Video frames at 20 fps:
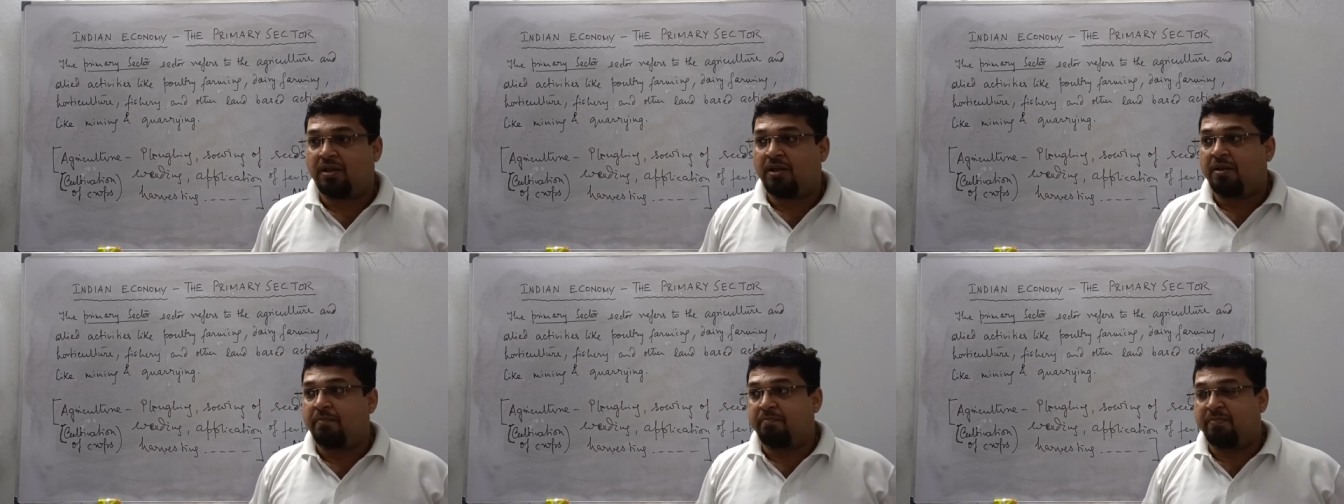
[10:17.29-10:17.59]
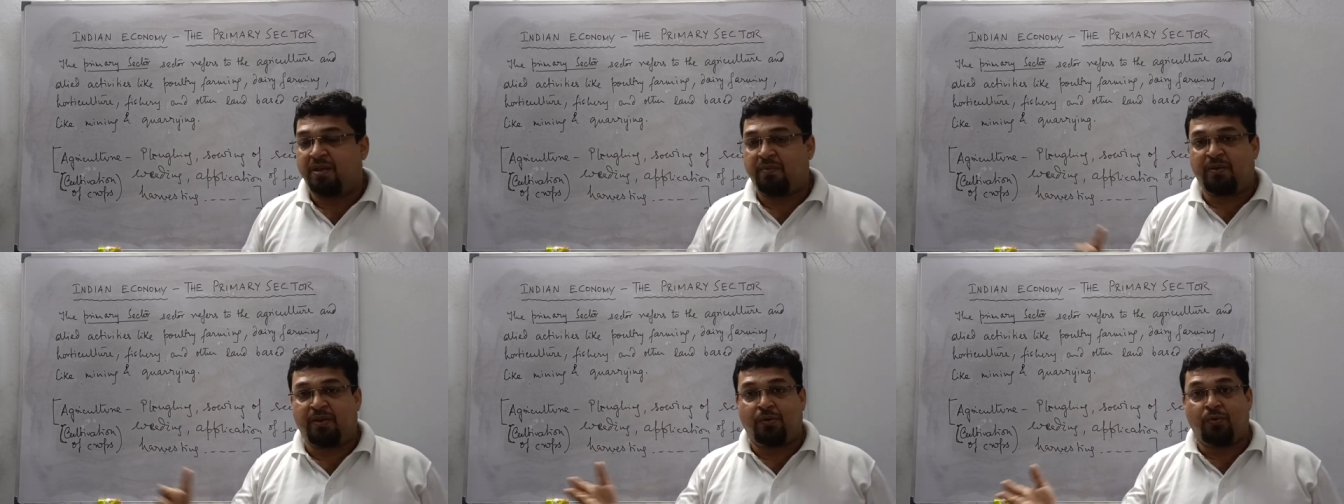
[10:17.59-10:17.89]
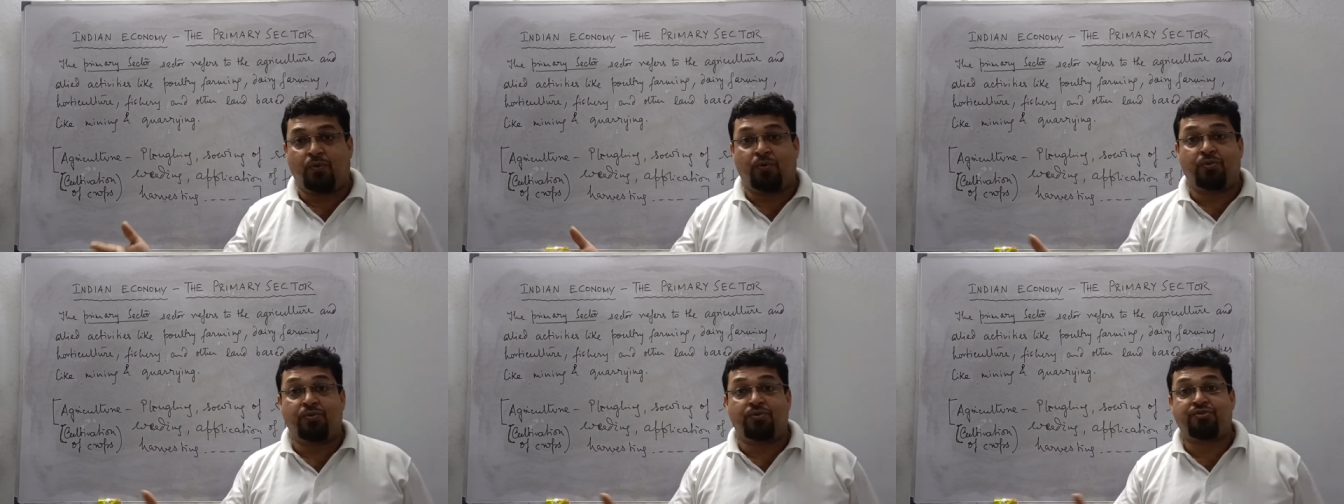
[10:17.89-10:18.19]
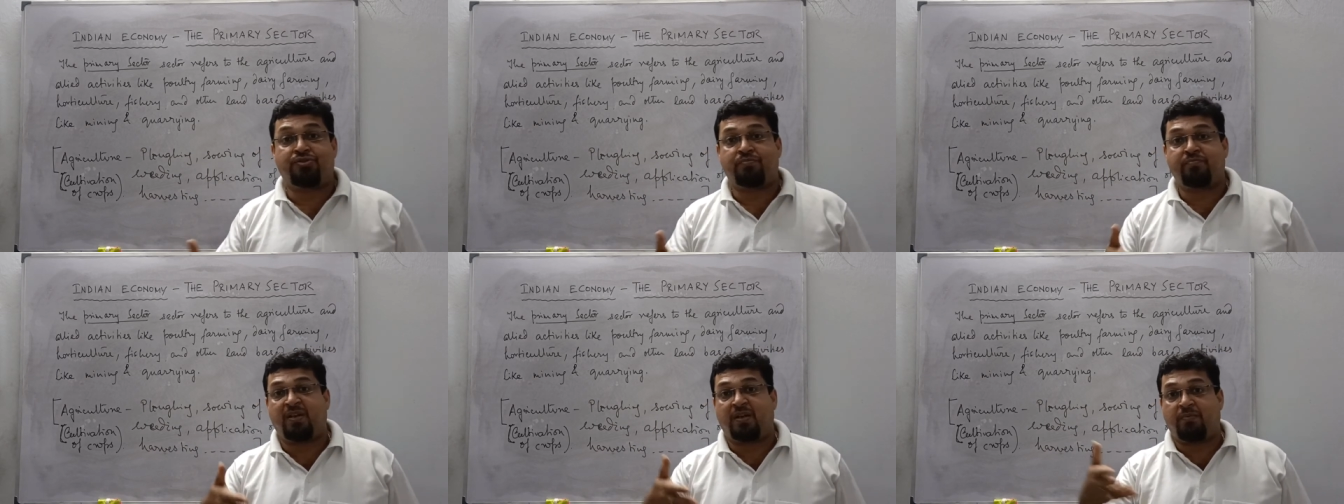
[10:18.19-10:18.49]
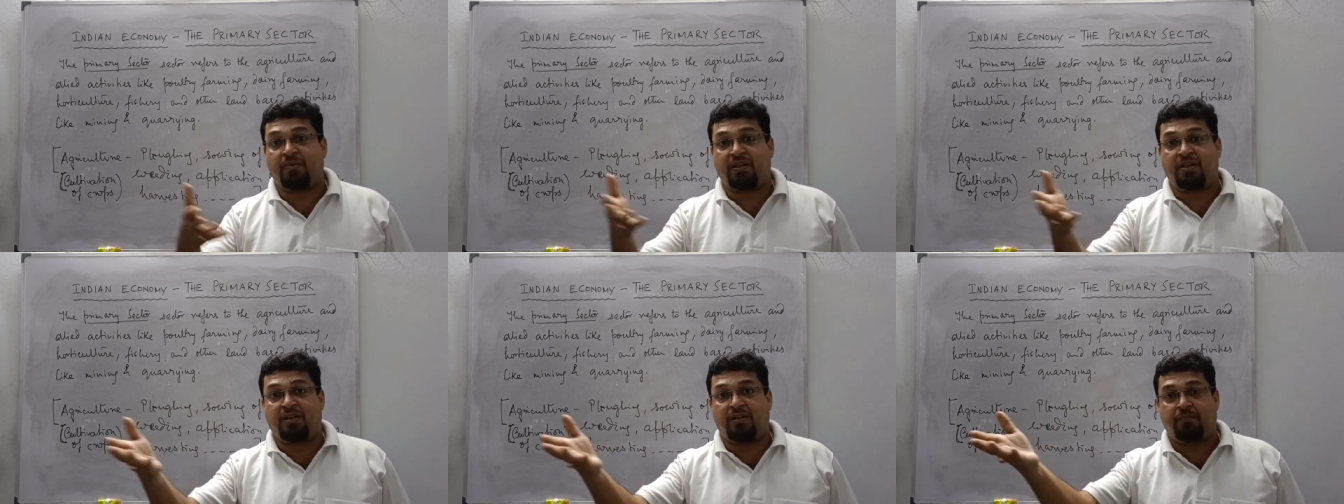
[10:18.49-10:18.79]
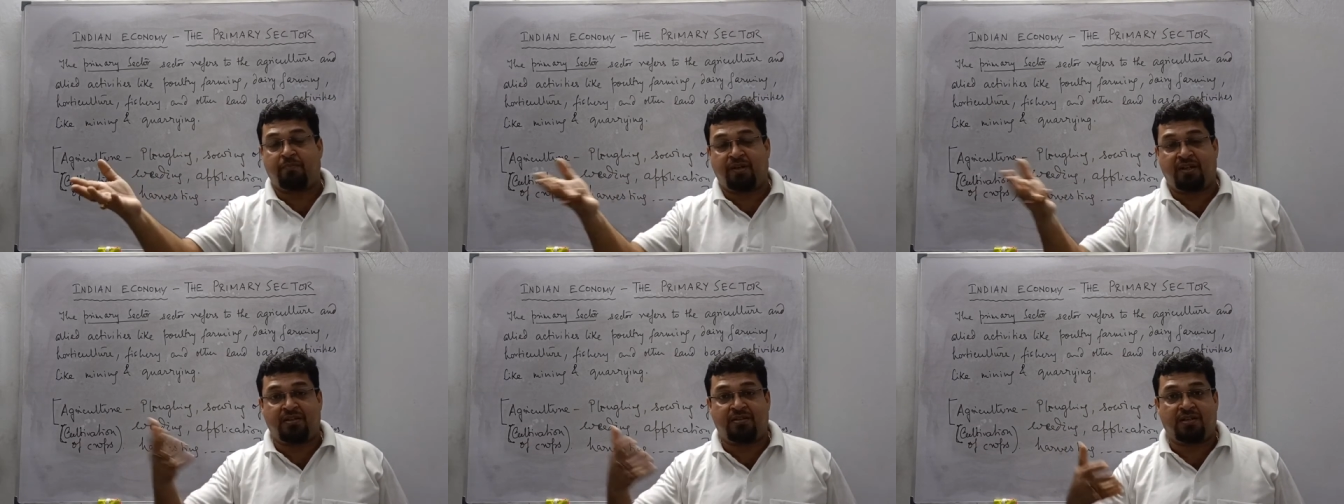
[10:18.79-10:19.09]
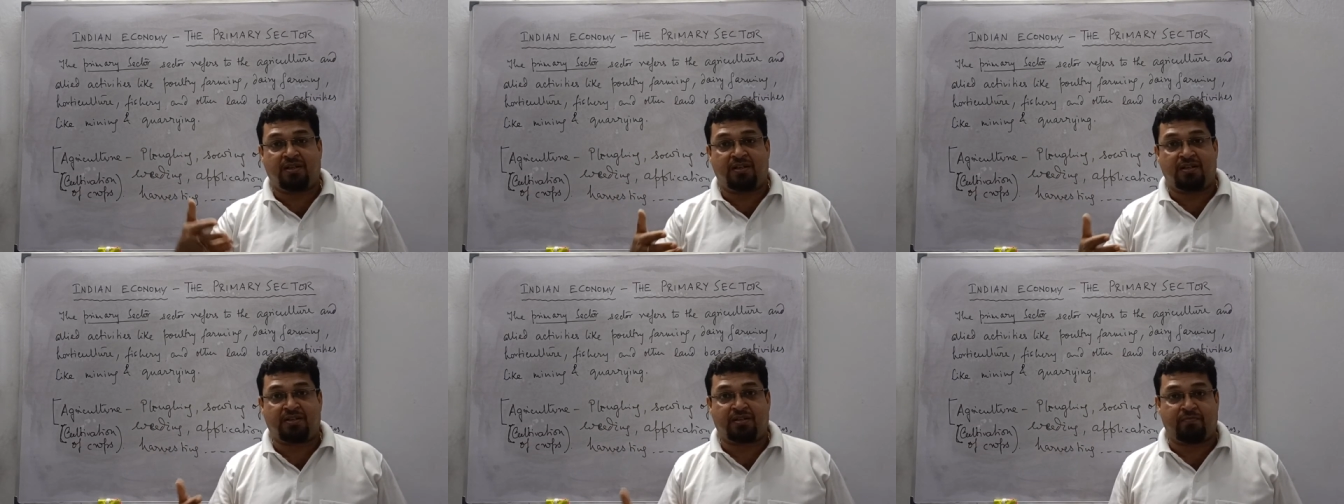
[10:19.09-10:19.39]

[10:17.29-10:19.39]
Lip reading: maybe roads, maybe bridges,